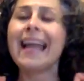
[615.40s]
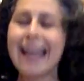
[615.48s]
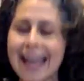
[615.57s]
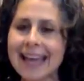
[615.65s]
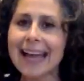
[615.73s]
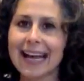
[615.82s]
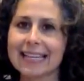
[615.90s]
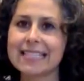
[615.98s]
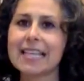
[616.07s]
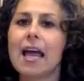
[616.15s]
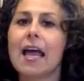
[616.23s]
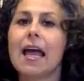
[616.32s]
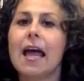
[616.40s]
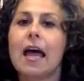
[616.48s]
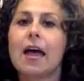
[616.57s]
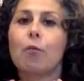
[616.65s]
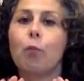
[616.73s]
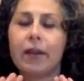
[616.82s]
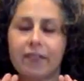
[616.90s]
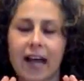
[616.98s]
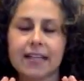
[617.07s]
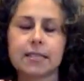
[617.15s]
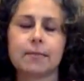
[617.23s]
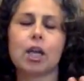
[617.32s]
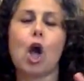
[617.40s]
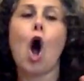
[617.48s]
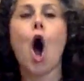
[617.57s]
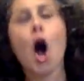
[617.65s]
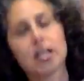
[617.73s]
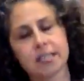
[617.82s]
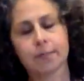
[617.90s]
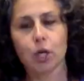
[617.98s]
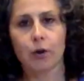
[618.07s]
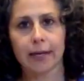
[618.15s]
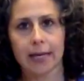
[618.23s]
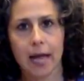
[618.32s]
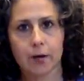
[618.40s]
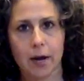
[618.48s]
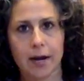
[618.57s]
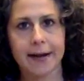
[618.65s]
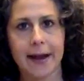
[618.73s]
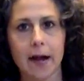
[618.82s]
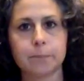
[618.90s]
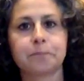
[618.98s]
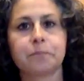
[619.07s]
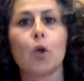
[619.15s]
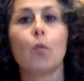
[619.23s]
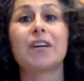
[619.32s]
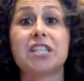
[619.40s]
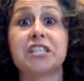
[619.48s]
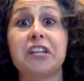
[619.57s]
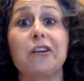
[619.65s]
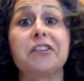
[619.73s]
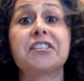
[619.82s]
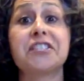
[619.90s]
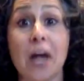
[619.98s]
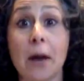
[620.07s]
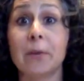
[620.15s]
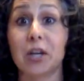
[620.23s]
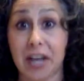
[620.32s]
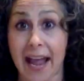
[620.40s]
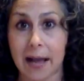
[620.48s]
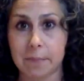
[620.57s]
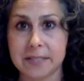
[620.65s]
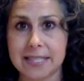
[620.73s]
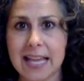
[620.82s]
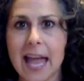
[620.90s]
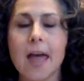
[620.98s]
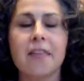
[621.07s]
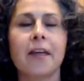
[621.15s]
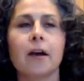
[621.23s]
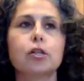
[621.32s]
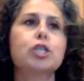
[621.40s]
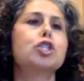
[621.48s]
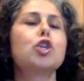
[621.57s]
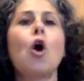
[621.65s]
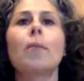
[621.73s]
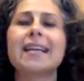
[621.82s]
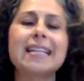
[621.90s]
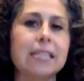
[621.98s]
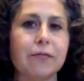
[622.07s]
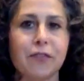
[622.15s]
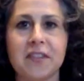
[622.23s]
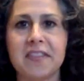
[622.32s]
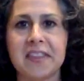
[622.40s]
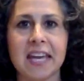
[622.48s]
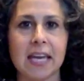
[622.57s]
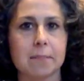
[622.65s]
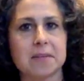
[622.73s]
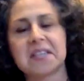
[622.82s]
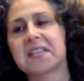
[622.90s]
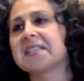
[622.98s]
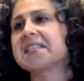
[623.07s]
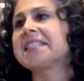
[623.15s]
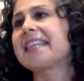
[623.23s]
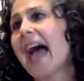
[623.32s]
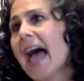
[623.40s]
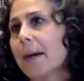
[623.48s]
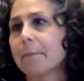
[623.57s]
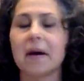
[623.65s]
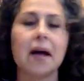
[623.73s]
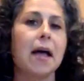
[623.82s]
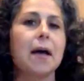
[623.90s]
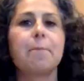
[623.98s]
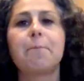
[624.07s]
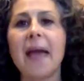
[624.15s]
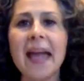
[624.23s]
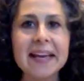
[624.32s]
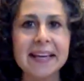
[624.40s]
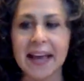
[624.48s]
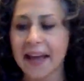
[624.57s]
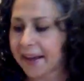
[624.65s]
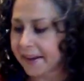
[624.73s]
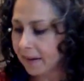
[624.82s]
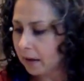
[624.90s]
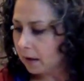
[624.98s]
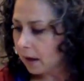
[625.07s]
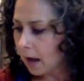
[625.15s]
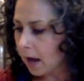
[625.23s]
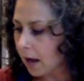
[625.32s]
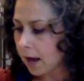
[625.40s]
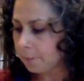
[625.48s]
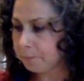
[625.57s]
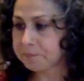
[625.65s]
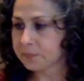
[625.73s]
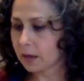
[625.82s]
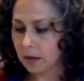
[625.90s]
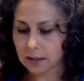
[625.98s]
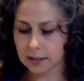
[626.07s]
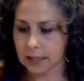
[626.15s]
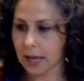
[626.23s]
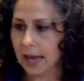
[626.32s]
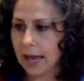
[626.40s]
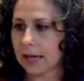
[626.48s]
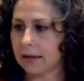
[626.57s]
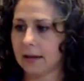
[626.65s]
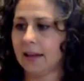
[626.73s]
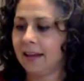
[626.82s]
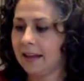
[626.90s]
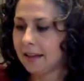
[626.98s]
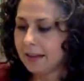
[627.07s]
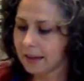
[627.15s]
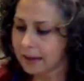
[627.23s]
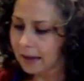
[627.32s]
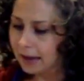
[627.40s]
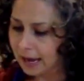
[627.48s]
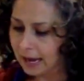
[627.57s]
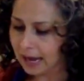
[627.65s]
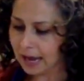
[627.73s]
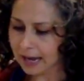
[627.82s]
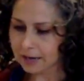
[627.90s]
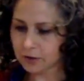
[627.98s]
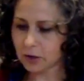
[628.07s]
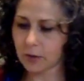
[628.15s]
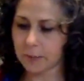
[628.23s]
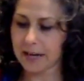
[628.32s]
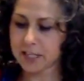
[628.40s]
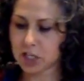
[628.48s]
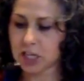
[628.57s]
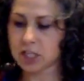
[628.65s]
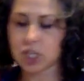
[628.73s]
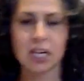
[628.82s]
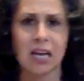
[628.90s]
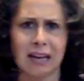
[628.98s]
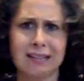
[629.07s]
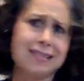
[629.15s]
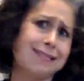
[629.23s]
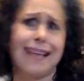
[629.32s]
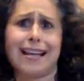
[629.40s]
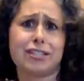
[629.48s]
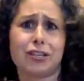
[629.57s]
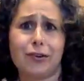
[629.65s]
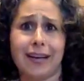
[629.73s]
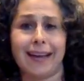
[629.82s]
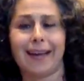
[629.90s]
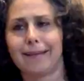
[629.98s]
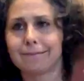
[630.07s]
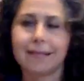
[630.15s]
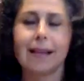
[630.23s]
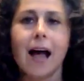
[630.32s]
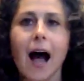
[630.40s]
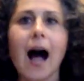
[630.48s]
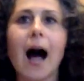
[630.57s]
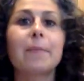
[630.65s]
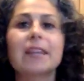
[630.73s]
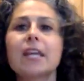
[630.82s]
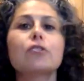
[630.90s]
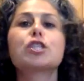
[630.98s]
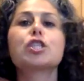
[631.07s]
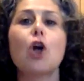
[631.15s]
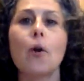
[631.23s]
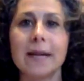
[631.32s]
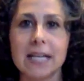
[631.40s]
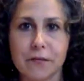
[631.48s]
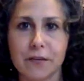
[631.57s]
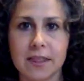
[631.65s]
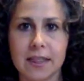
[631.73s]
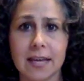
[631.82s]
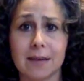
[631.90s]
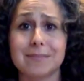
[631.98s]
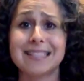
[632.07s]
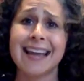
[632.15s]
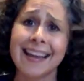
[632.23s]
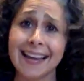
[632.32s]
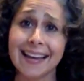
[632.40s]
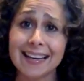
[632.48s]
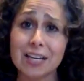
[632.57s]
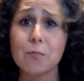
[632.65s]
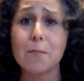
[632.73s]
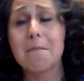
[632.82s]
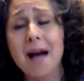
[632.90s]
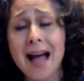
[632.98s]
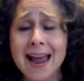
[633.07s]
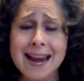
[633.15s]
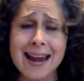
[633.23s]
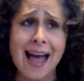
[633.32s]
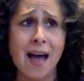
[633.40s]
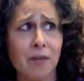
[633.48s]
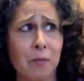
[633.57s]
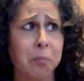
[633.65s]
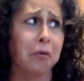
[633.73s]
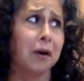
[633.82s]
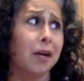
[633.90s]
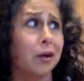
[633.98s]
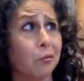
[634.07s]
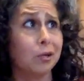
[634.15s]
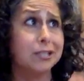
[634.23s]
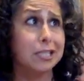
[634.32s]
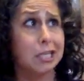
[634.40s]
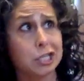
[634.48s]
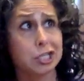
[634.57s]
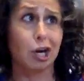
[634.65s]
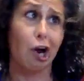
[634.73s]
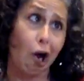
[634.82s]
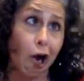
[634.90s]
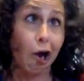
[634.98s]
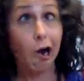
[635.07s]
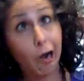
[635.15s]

and we've got something awesome going on right now, which is our summer camps. There are so many different themes STEM, baking, um, again, oh, I don't know where my cheat sheet is. That's okay. Um, there are so many different themes, and you might have a pretty cool teacher,